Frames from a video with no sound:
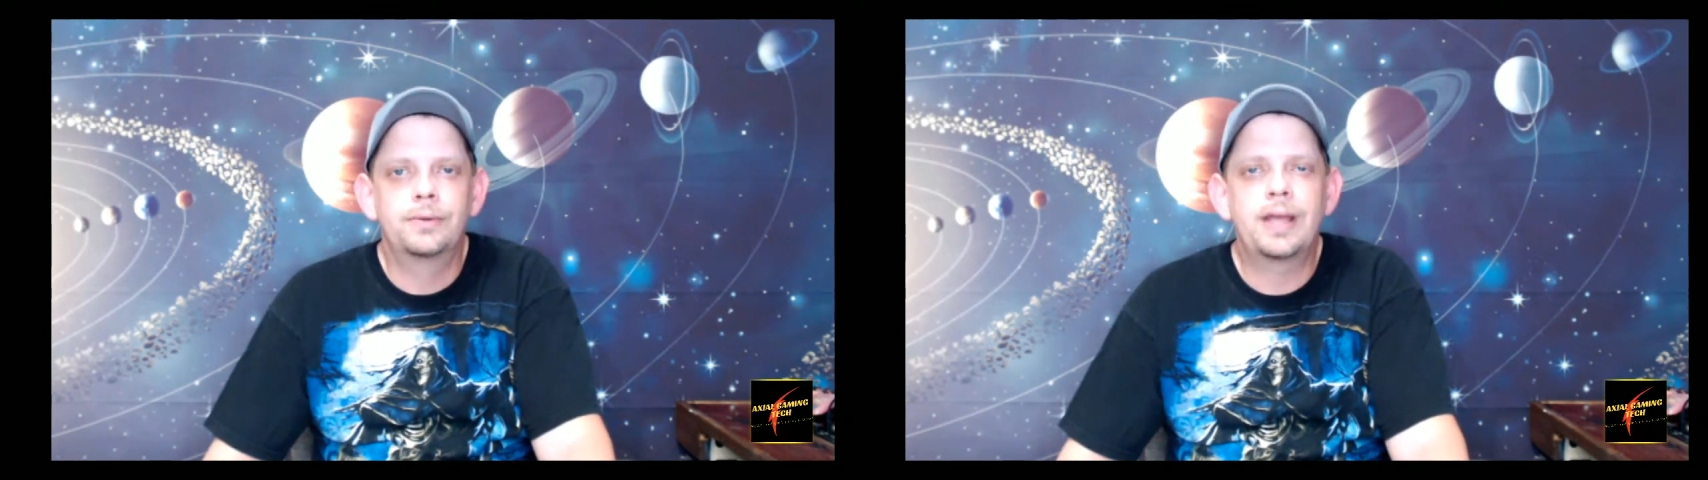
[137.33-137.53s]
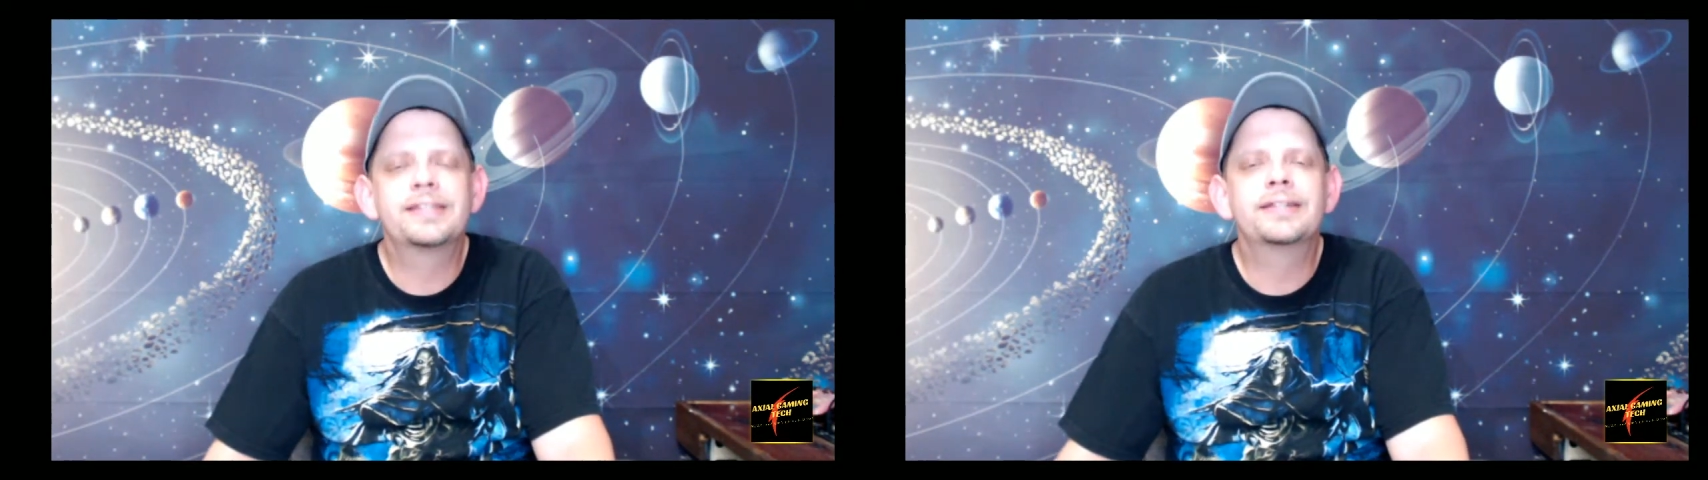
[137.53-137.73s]

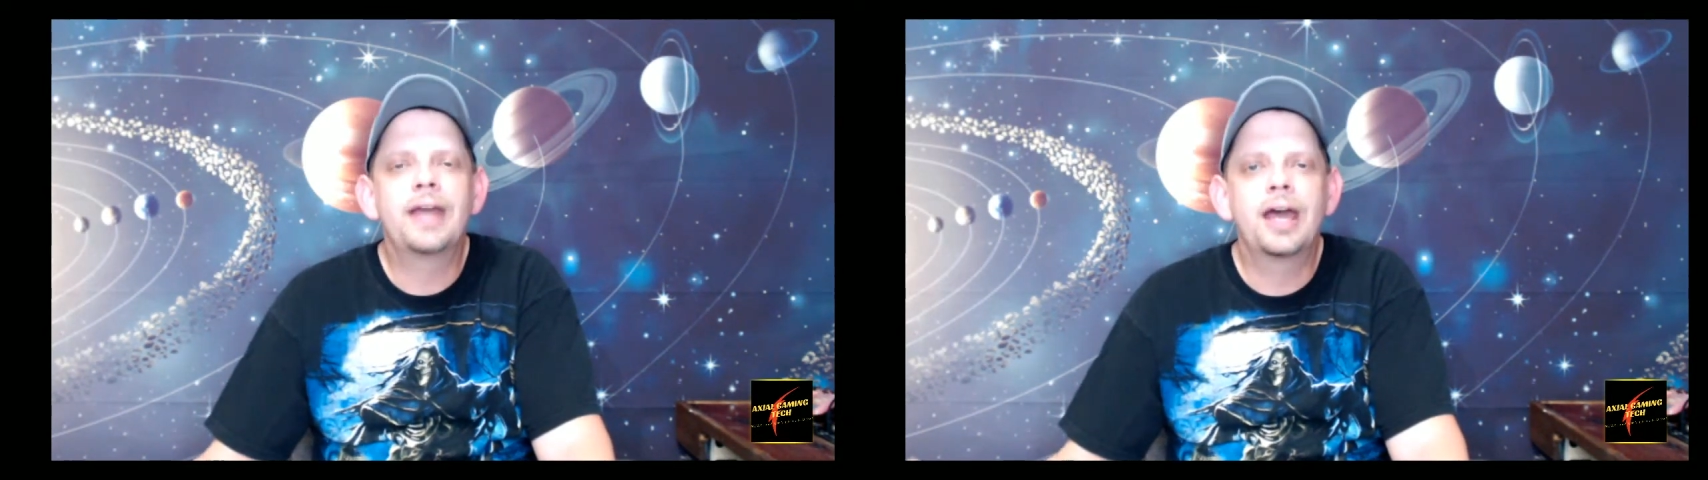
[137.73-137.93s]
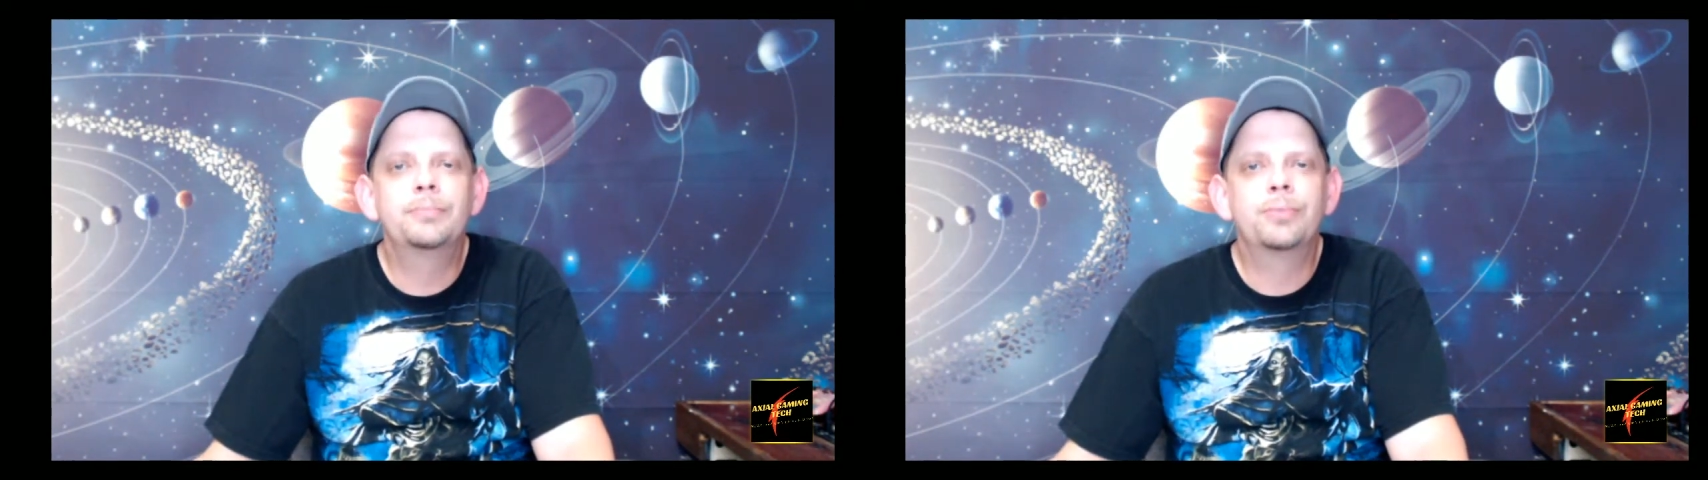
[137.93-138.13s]
Ryzen
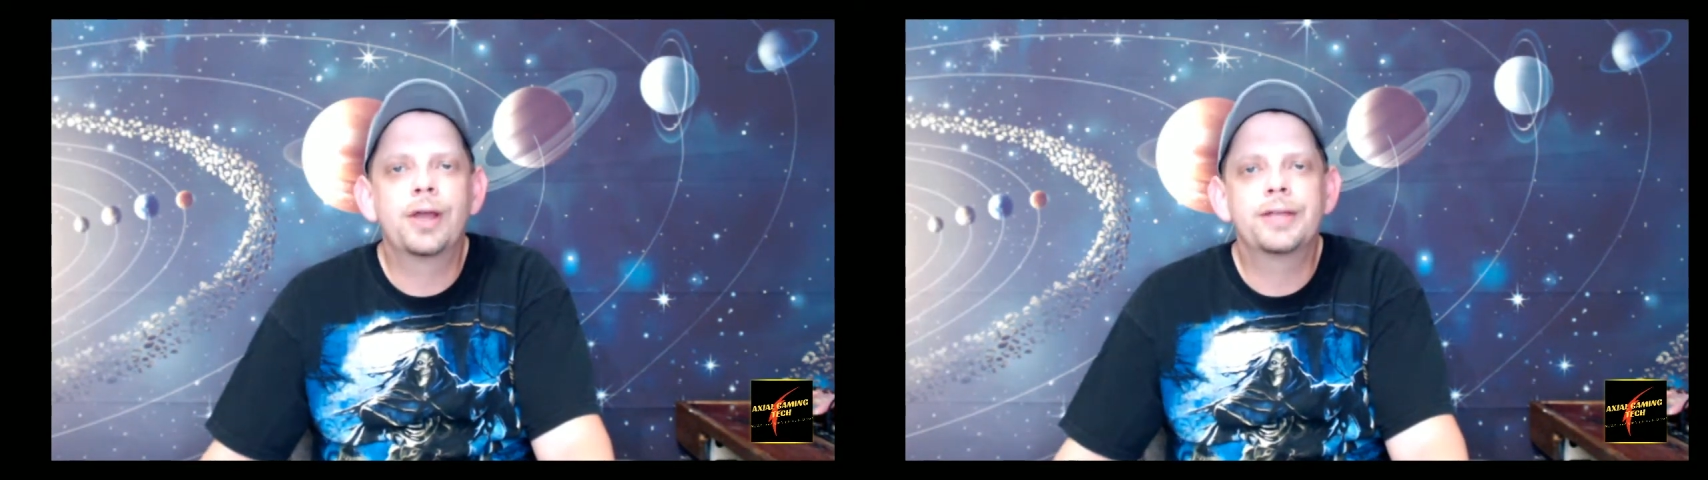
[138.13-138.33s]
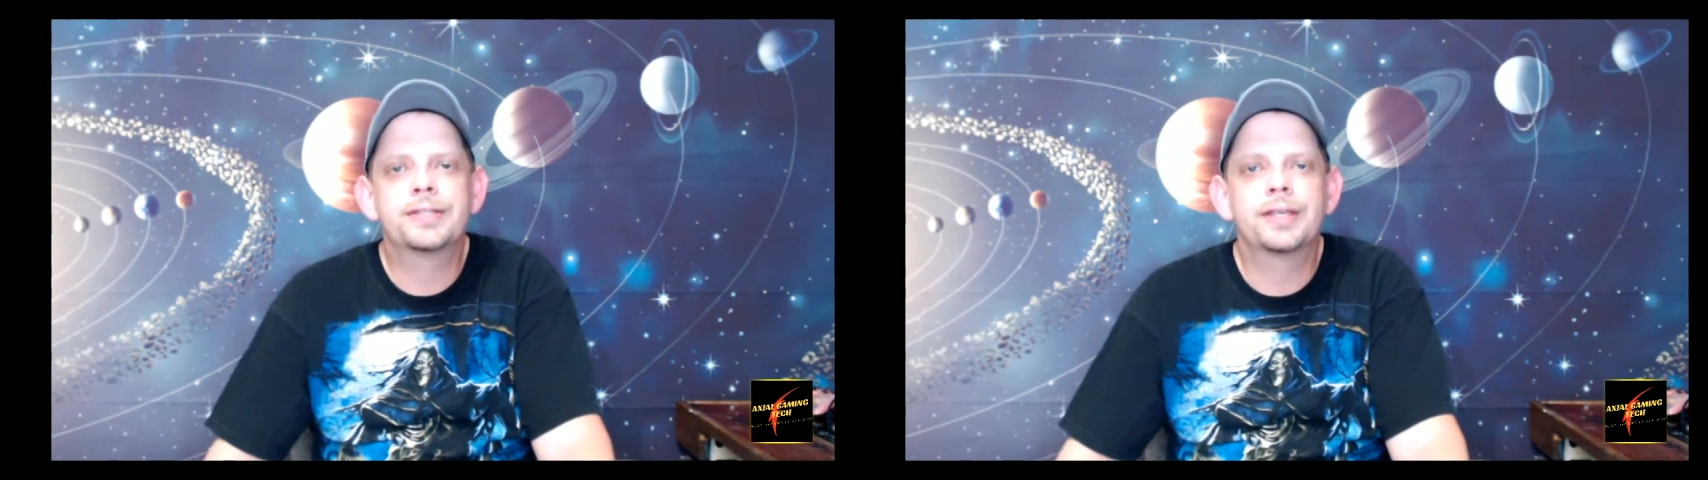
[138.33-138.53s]
9
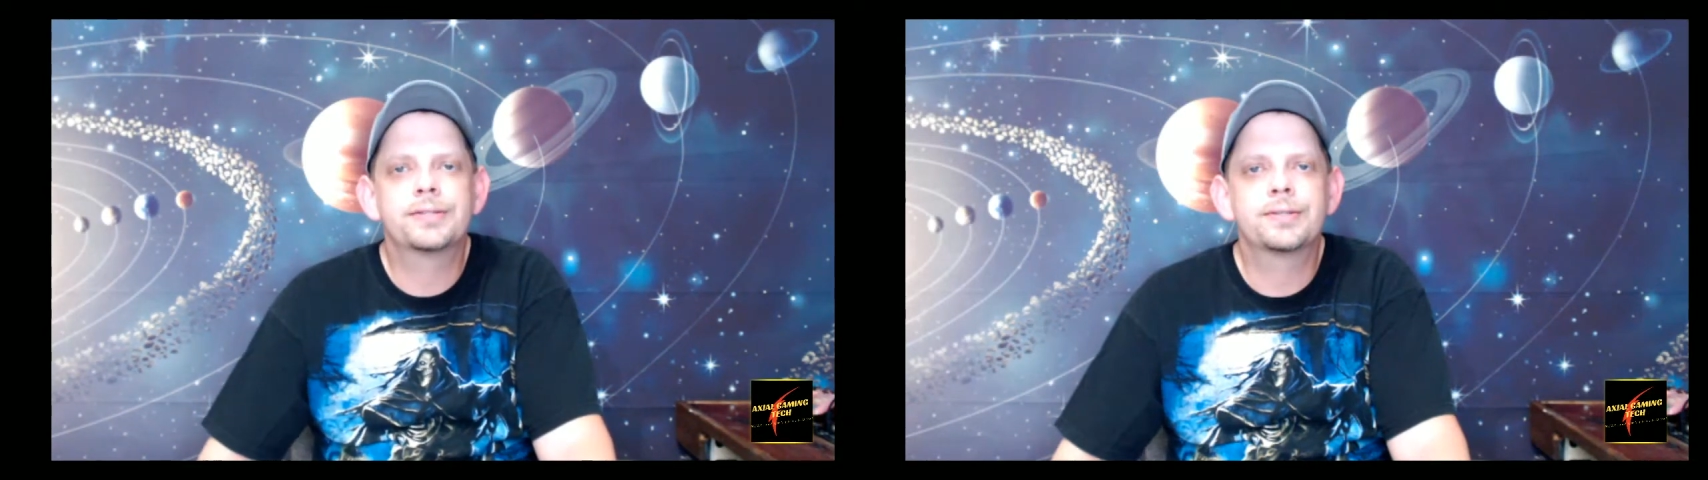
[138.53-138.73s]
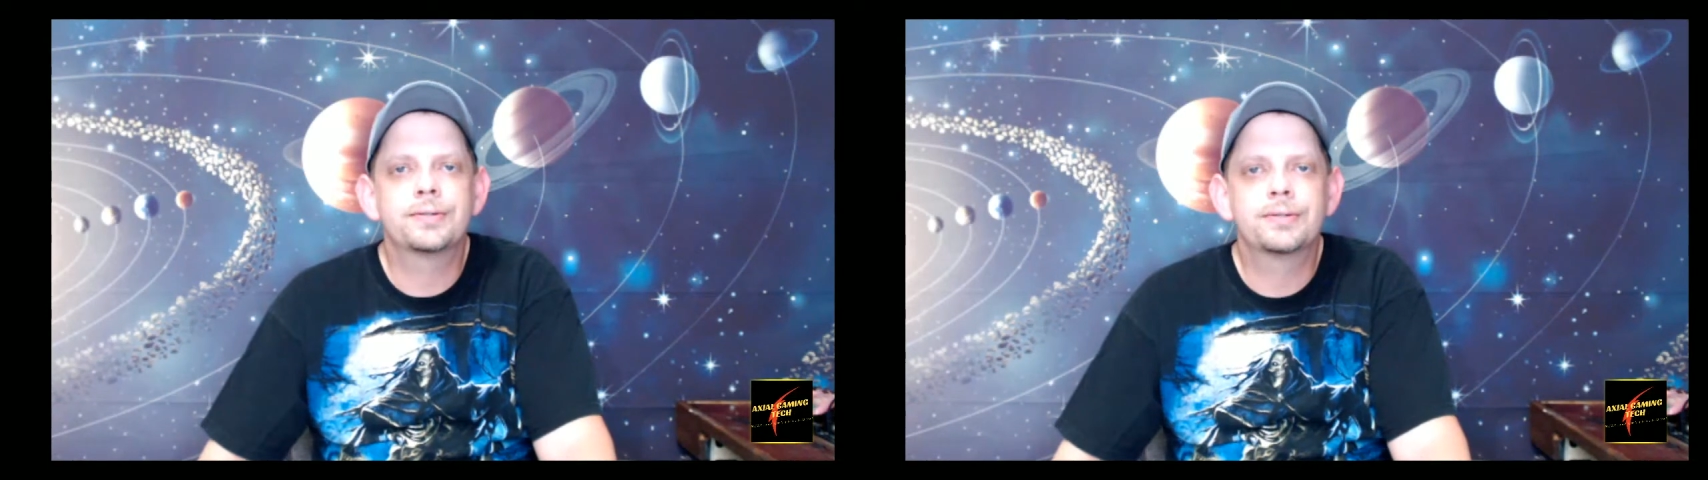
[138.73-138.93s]

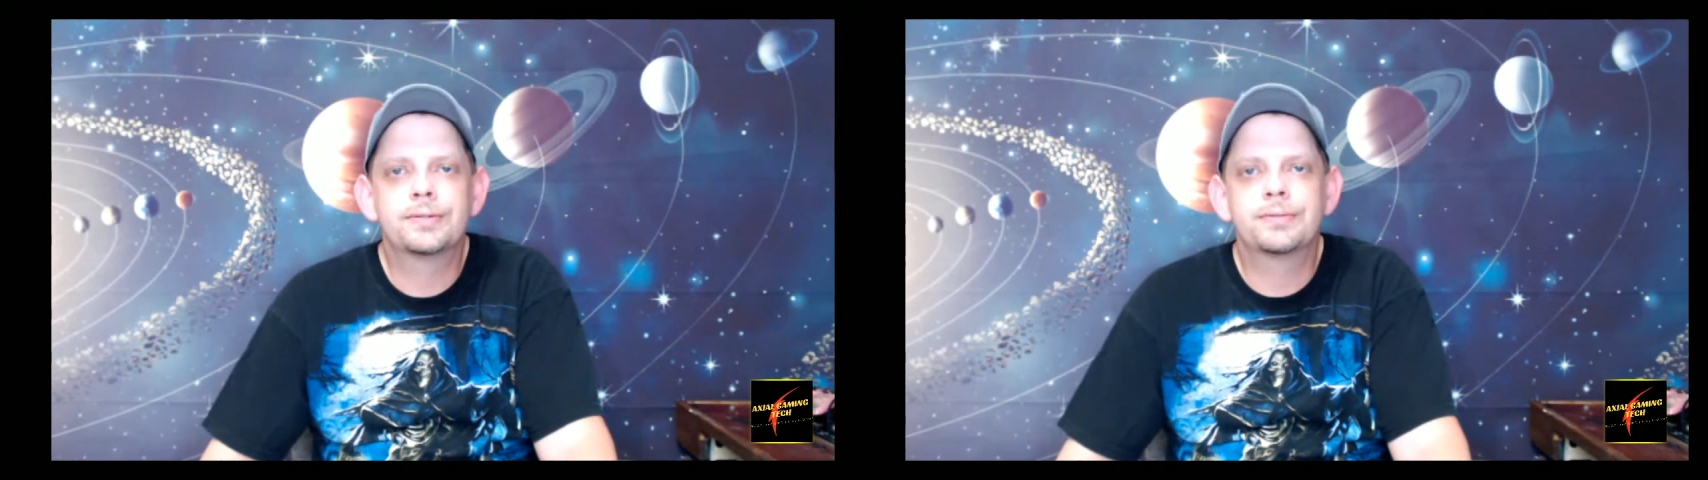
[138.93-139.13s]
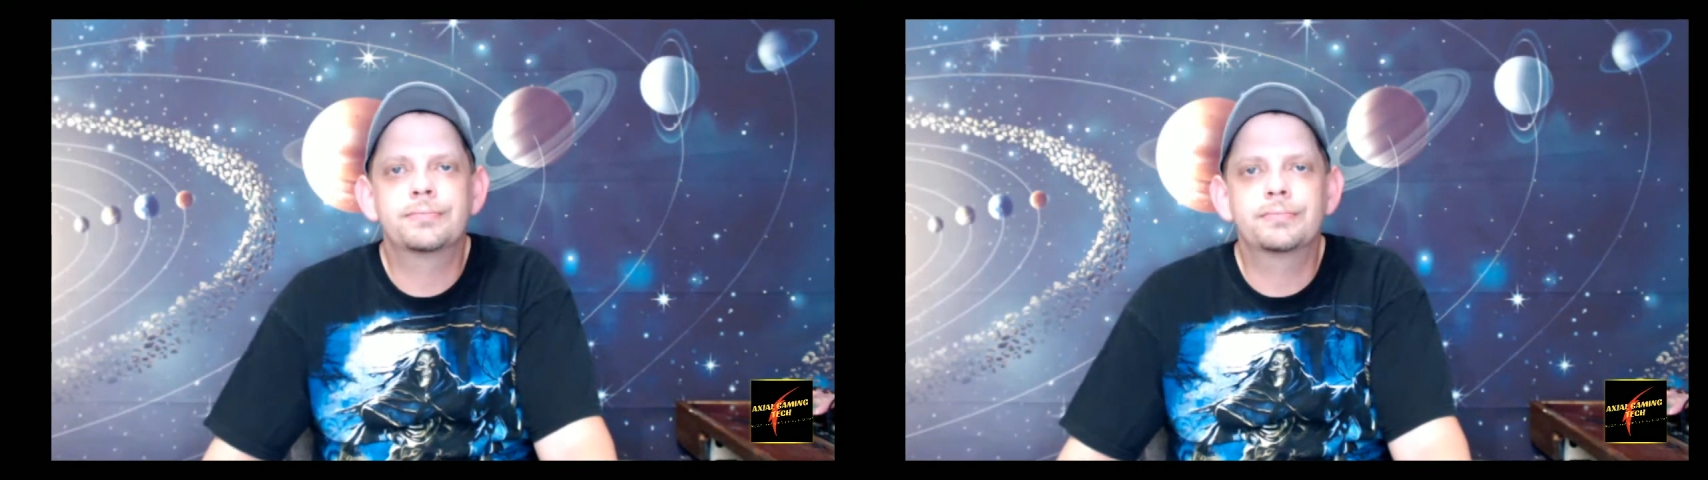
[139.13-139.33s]

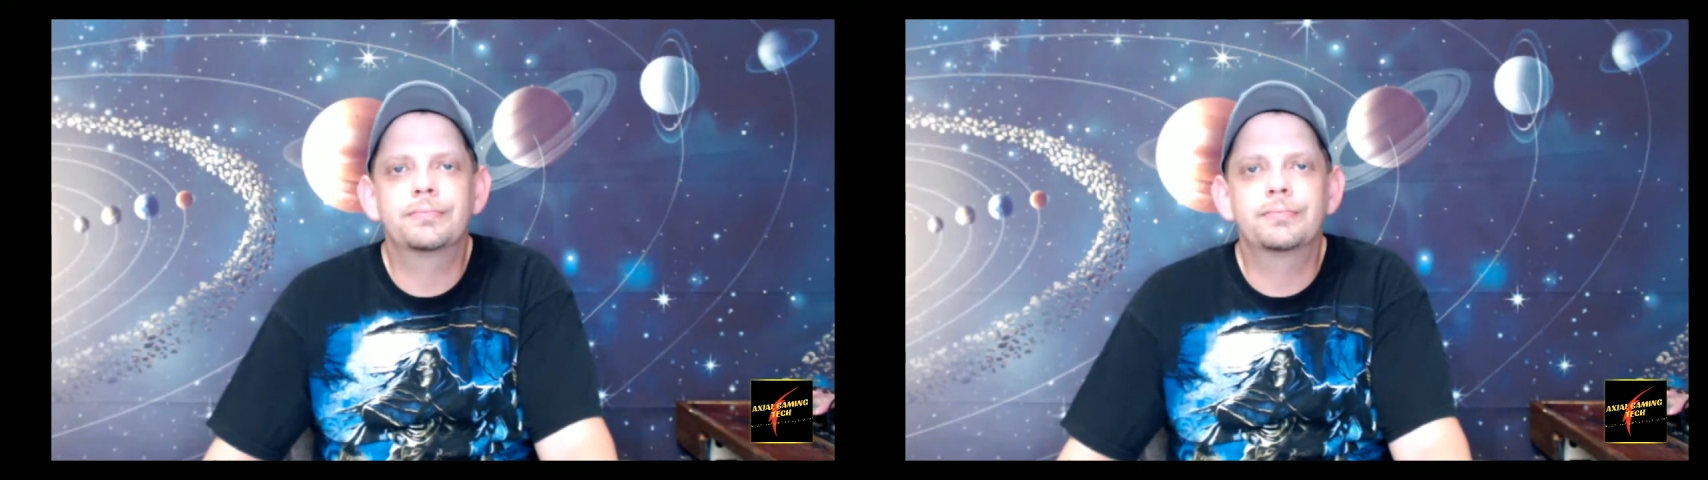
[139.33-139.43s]
processors,